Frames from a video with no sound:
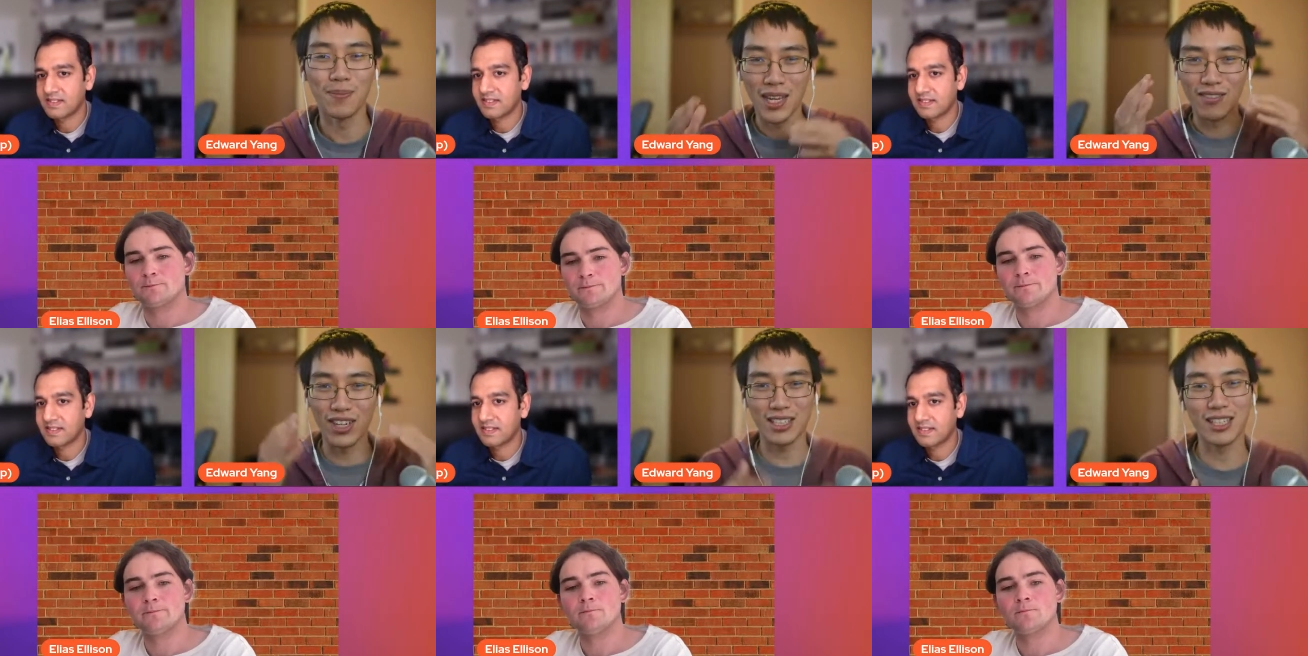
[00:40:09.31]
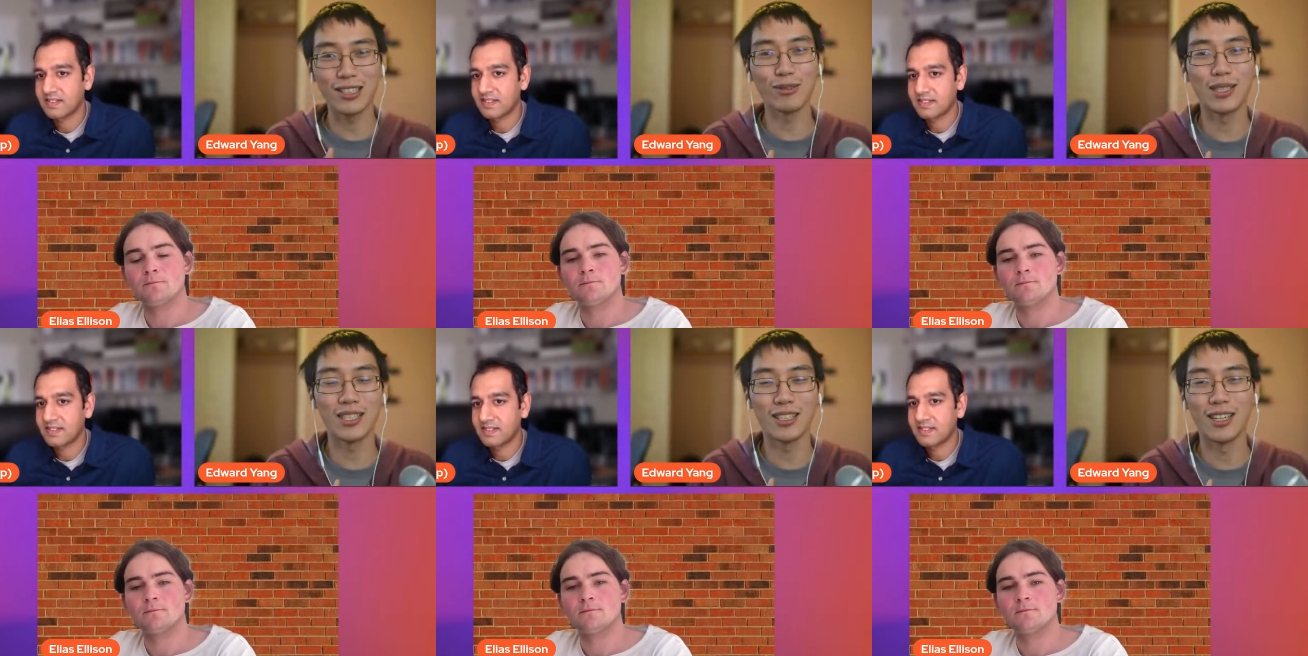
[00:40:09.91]
Speaker 1: Fake tensor we did it
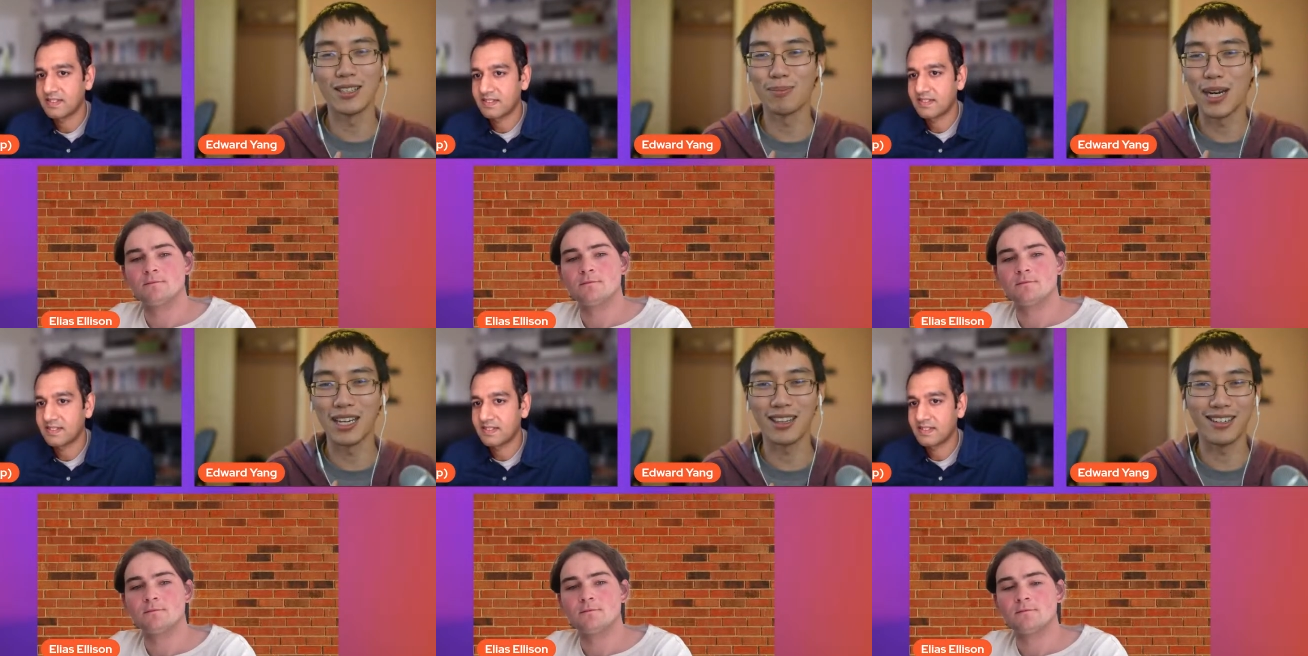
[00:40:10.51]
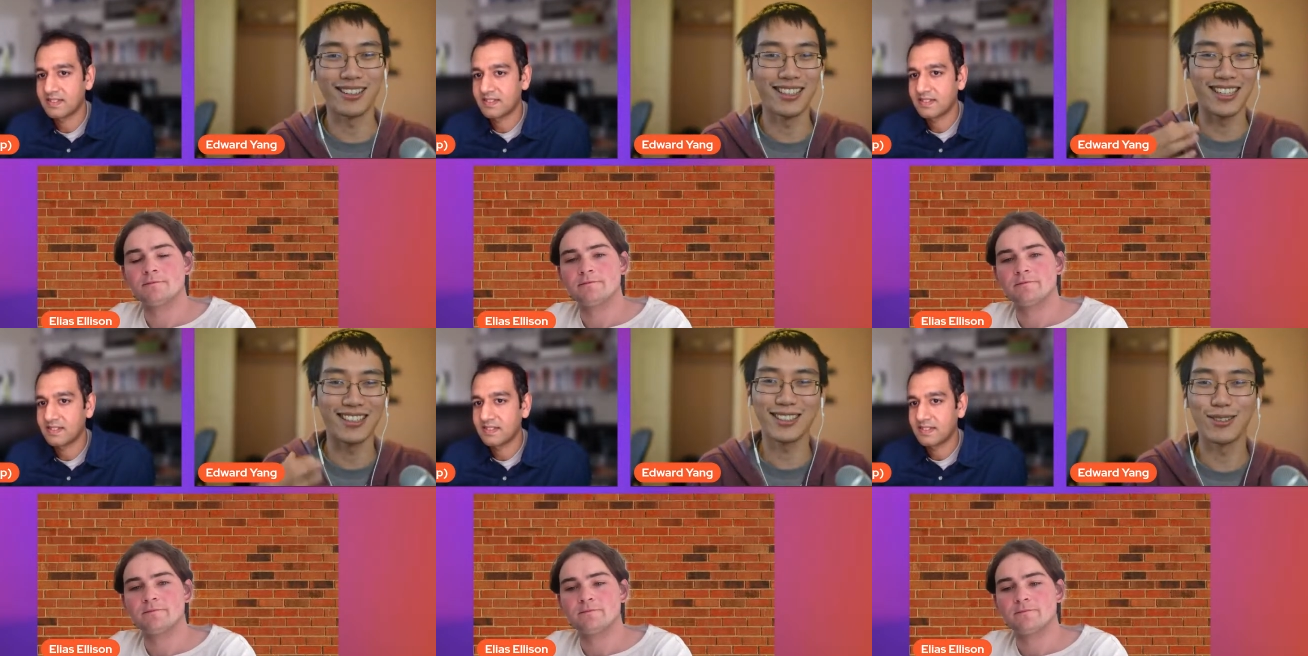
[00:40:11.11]
all in Python, and
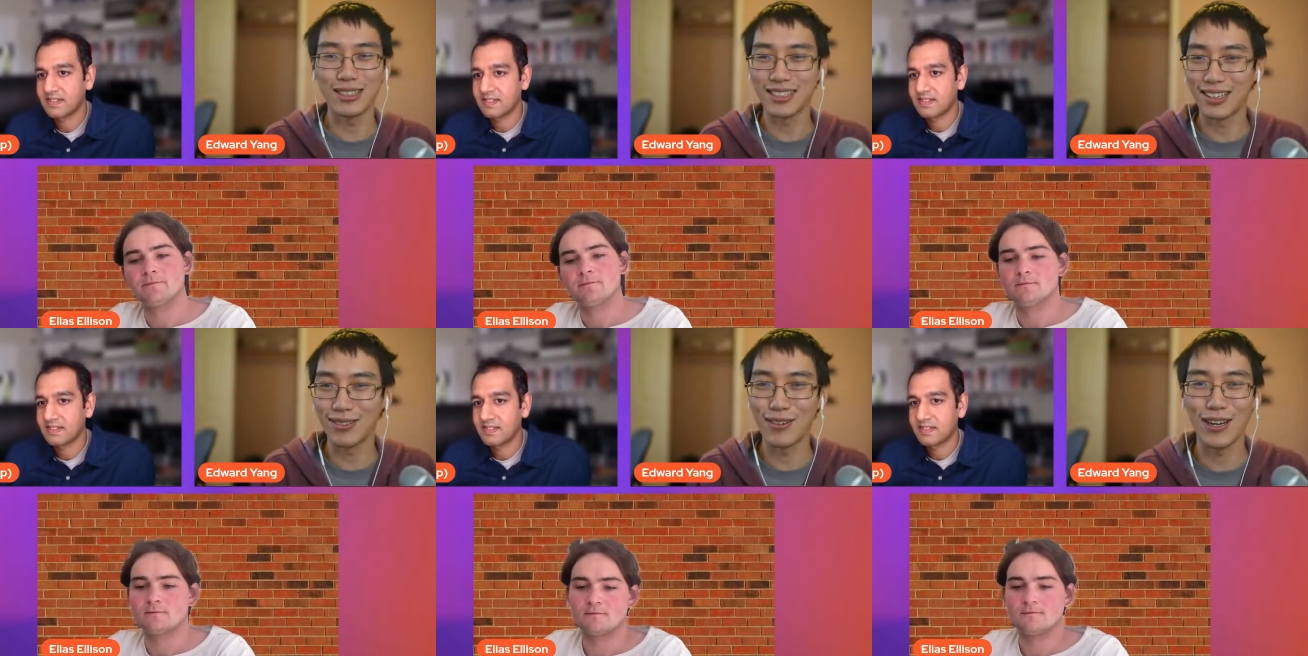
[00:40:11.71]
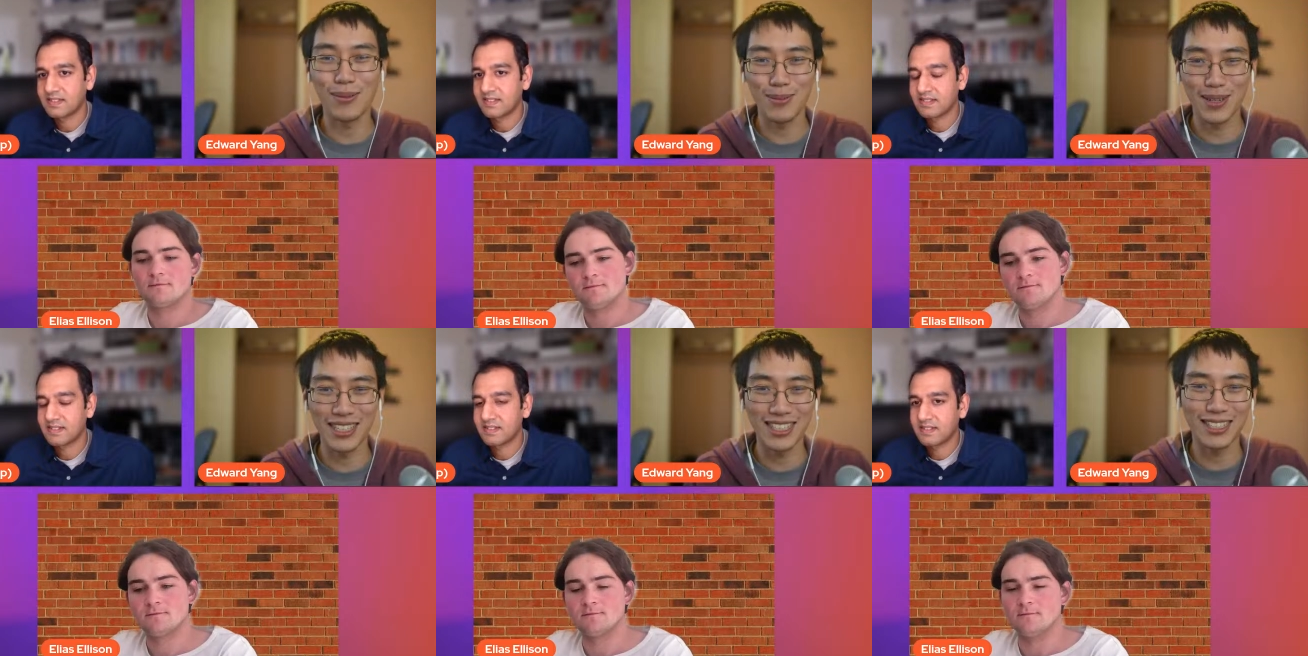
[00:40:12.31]
so it's not very optimized
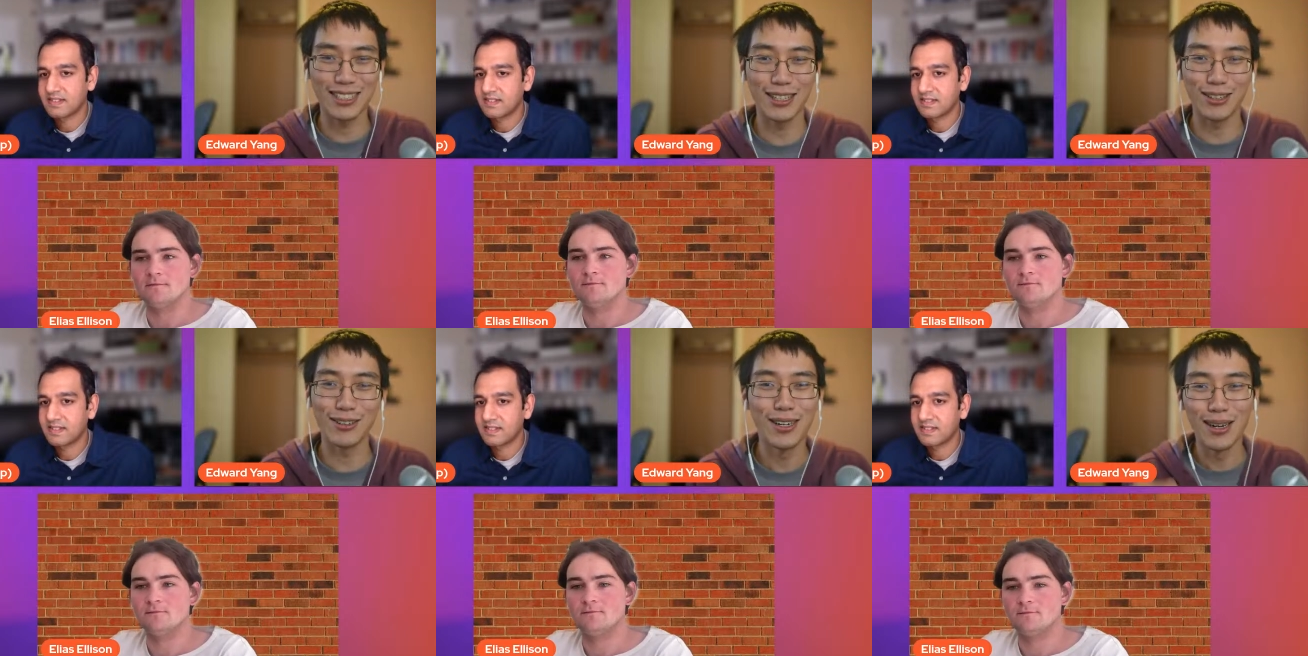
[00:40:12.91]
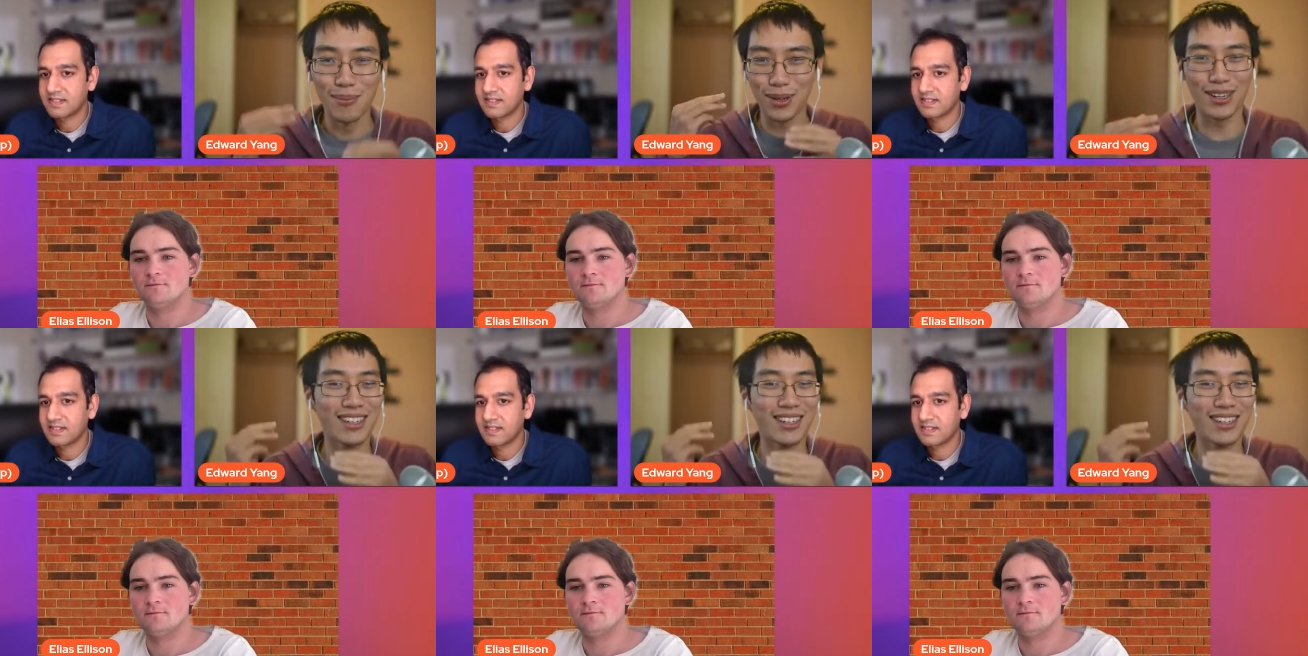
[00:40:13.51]
and it's slow. But